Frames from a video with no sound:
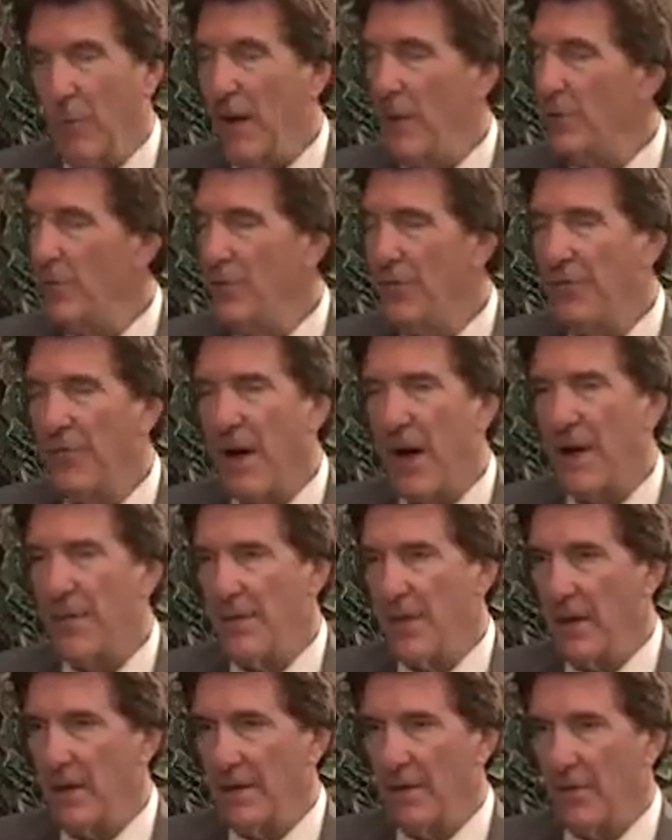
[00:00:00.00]
where would you
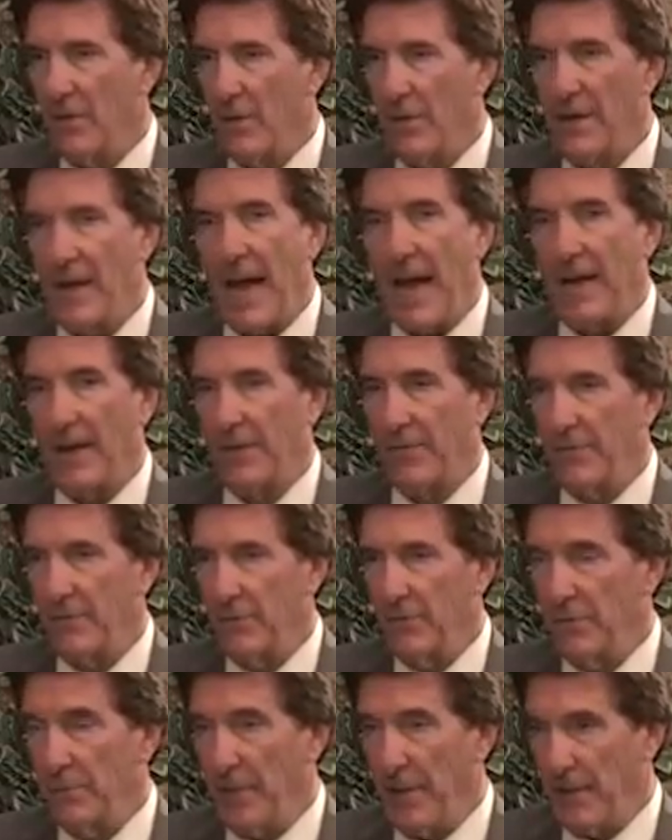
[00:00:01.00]
find uh, organic
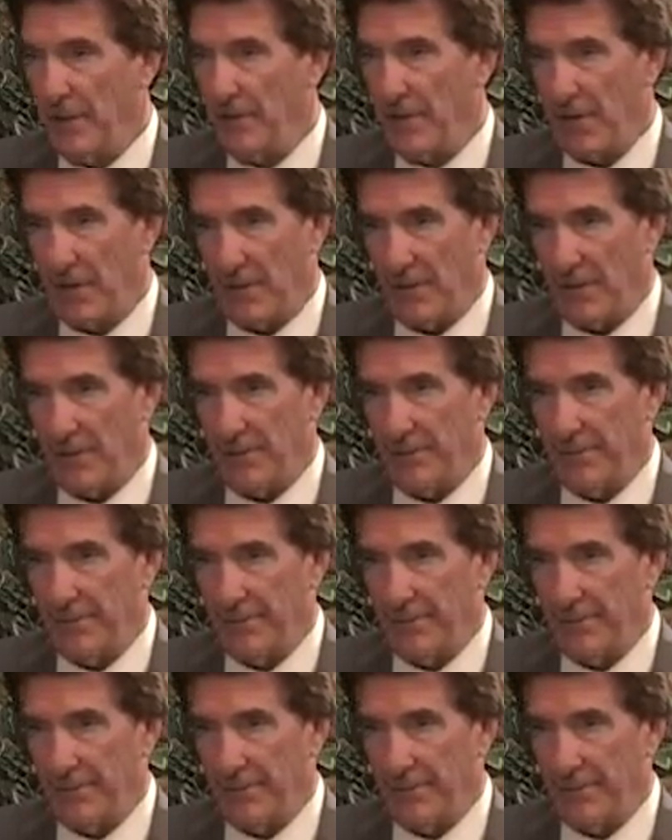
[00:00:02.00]
foods being sold?